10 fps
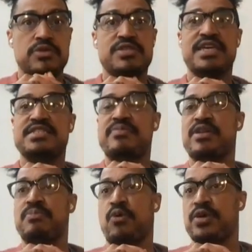So you said
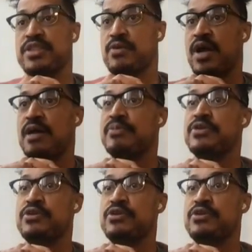something important there, Rob.